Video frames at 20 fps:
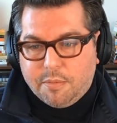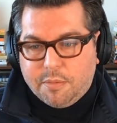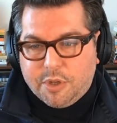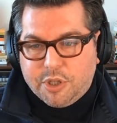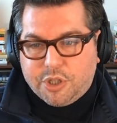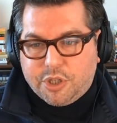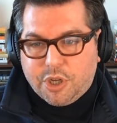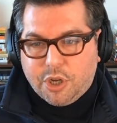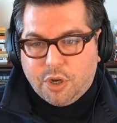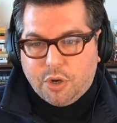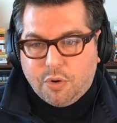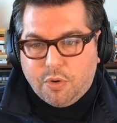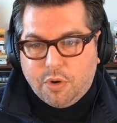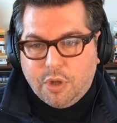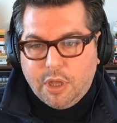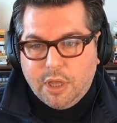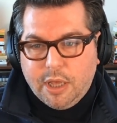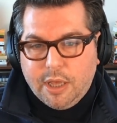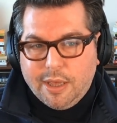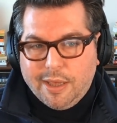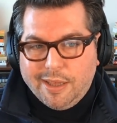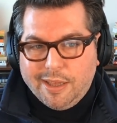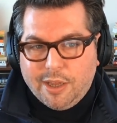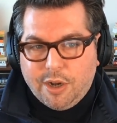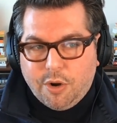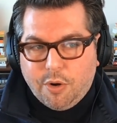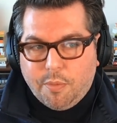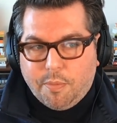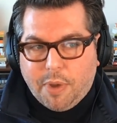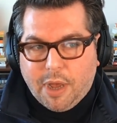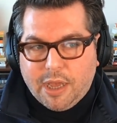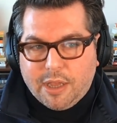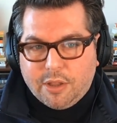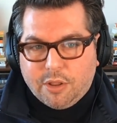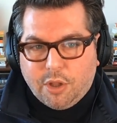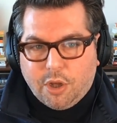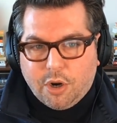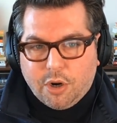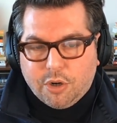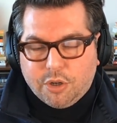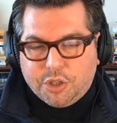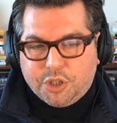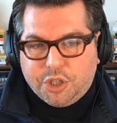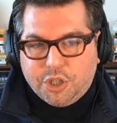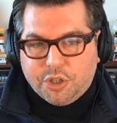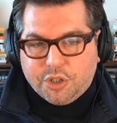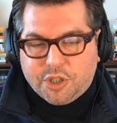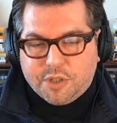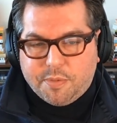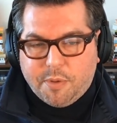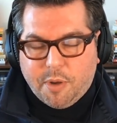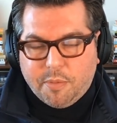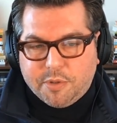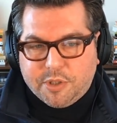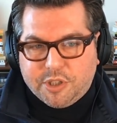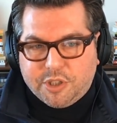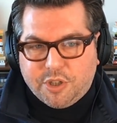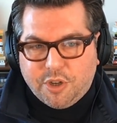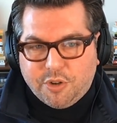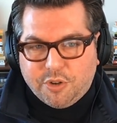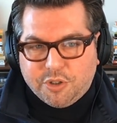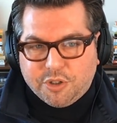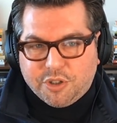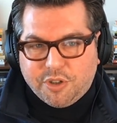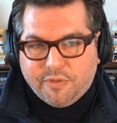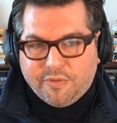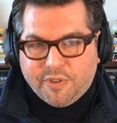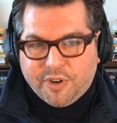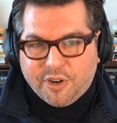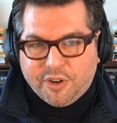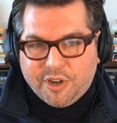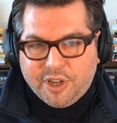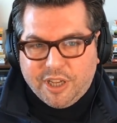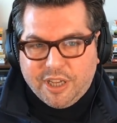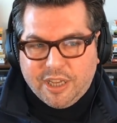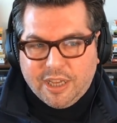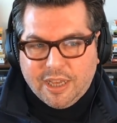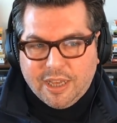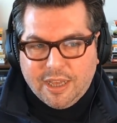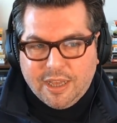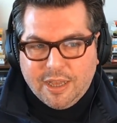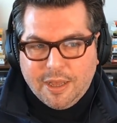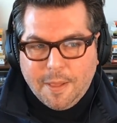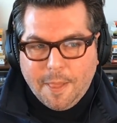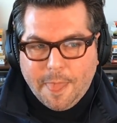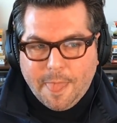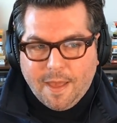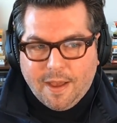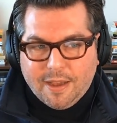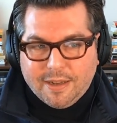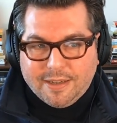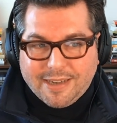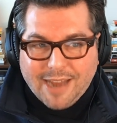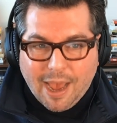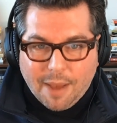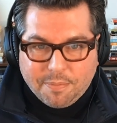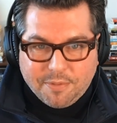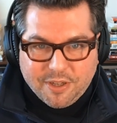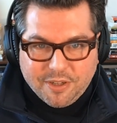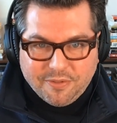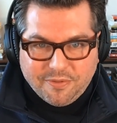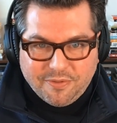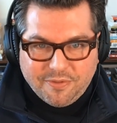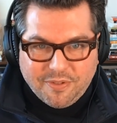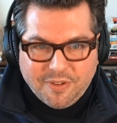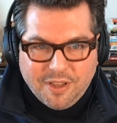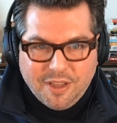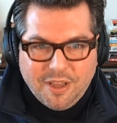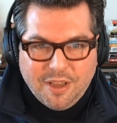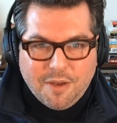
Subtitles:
So, by and large, small business owners are very adaptive.